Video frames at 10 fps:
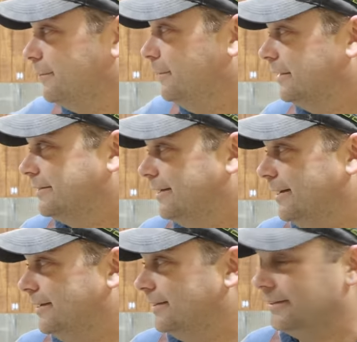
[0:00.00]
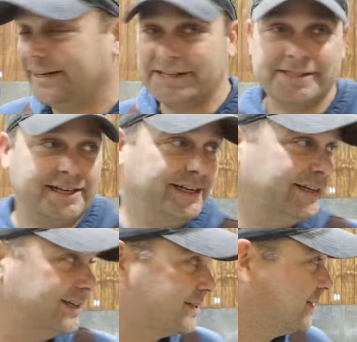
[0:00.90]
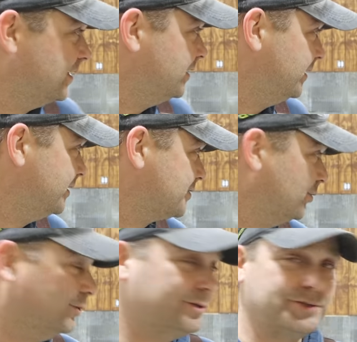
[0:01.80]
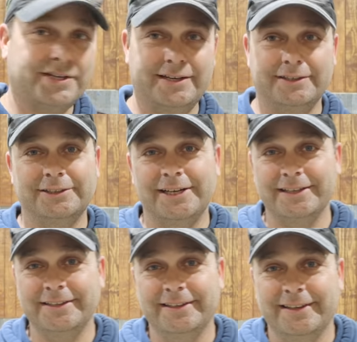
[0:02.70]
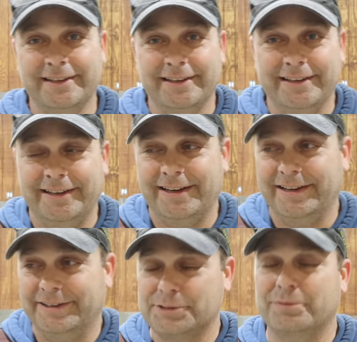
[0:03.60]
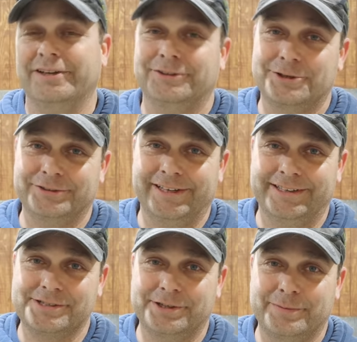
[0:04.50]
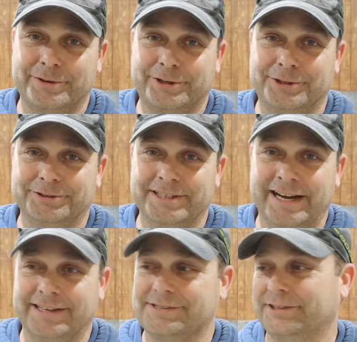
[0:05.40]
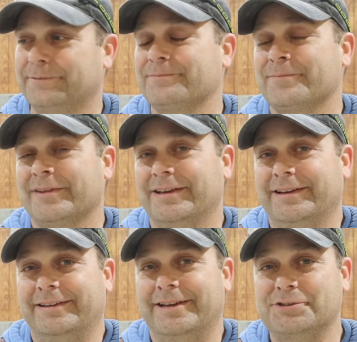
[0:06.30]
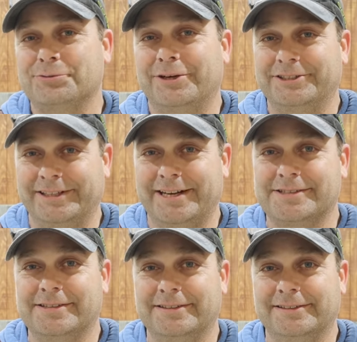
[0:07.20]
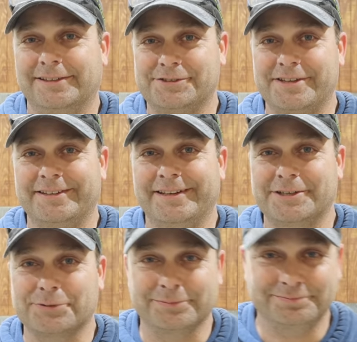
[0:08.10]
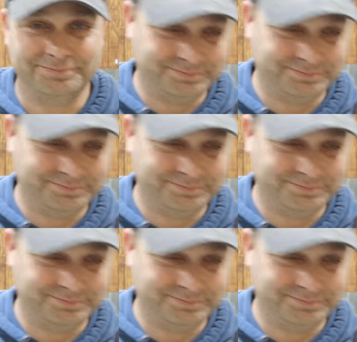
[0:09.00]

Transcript: But uh, like I said, it is, it is almost 8 o'clock and it's been a long day, so I'm going to call it a night. So thanks for watching, guys. I'll see you in the next one.